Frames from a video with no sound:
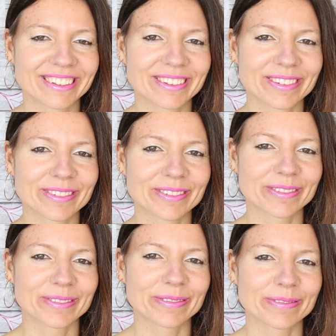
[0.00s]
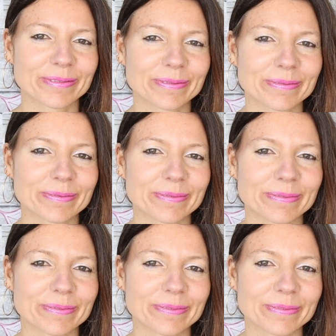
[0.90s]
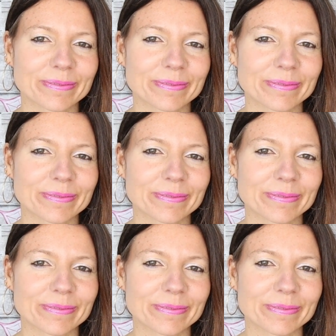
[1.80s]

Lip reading: Nobody speaks.